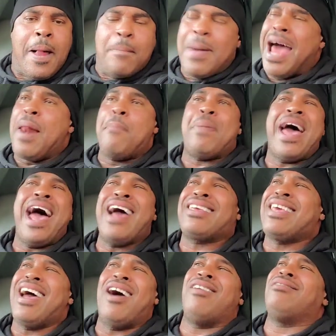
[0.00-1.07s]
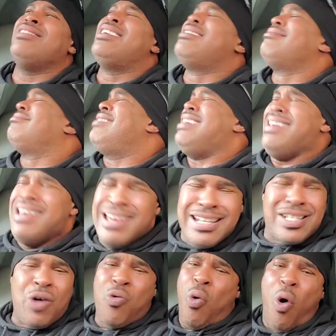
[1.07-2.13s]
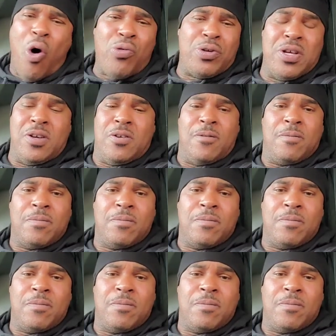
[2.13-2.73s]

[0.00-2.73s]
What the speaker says: Manny Pacquiao is a warrior.